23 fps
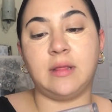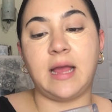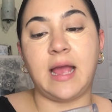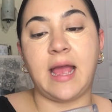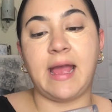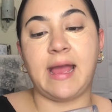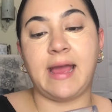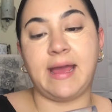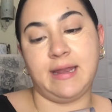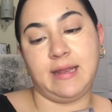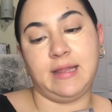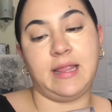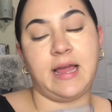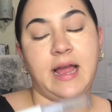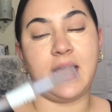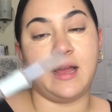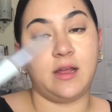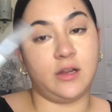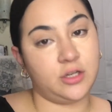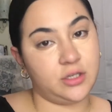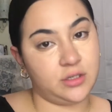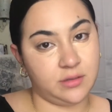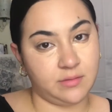and
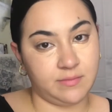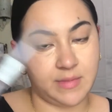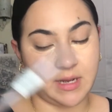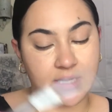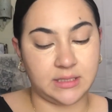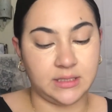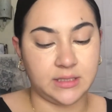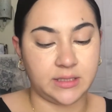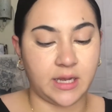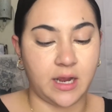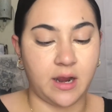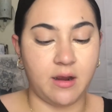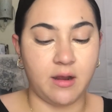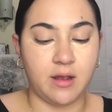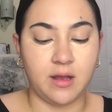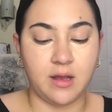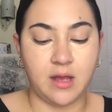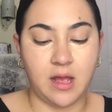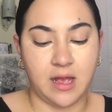lash mascara.